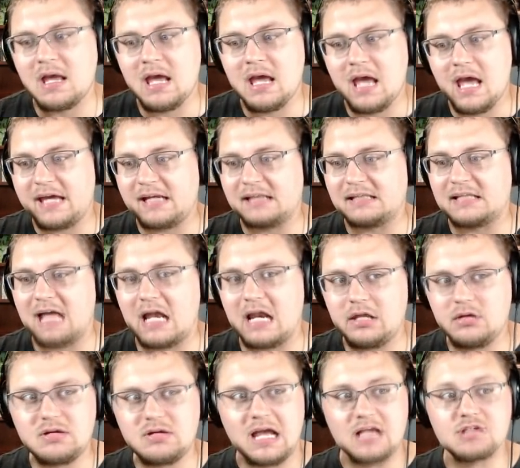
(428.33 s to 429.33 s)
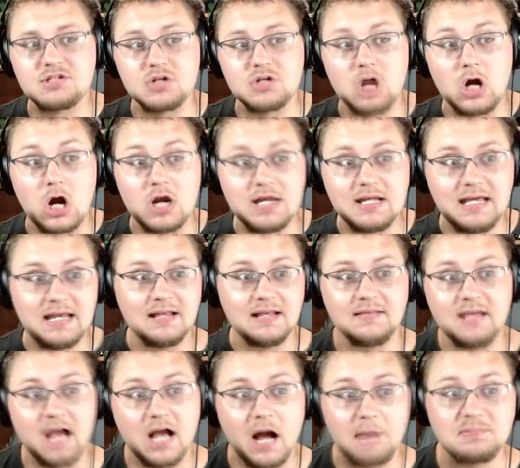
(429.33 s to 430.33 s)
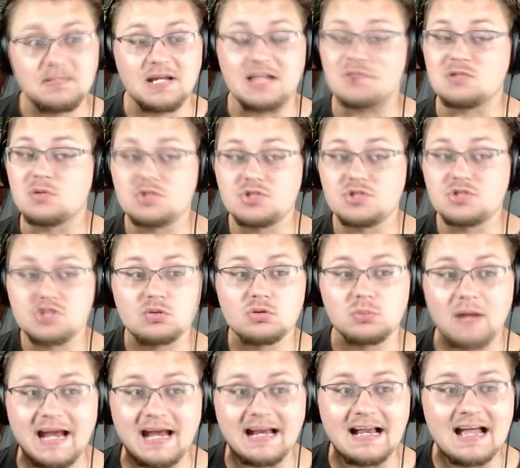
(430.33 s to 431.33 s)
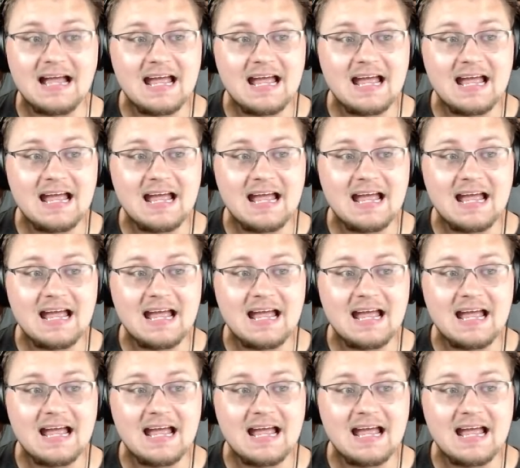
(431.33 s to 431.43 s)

and a lot of you guys are already getting the updates, which is great,